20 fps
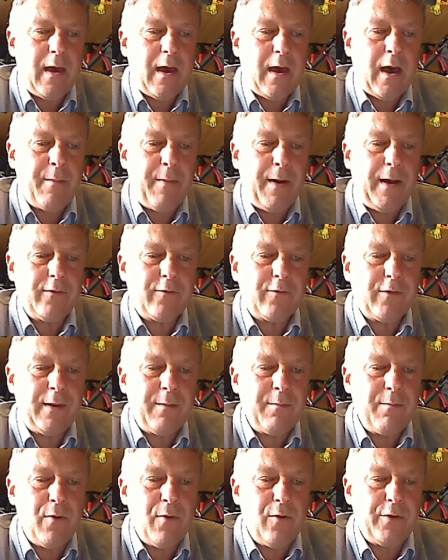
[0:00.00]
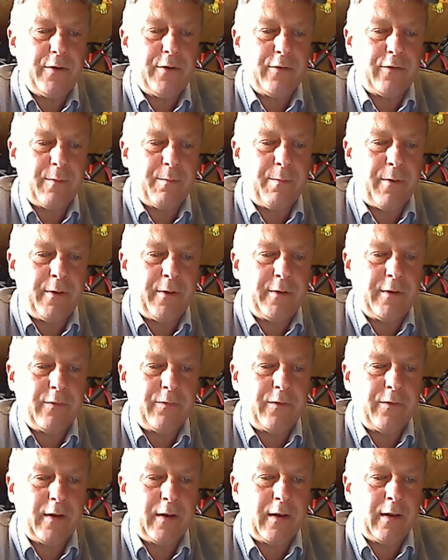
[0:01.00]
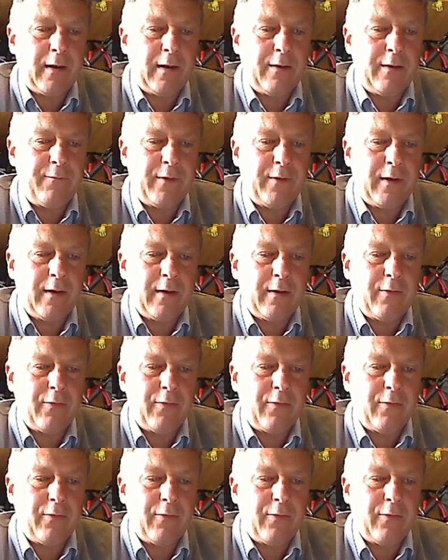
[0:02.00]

I'm actually more disappointed that Olivia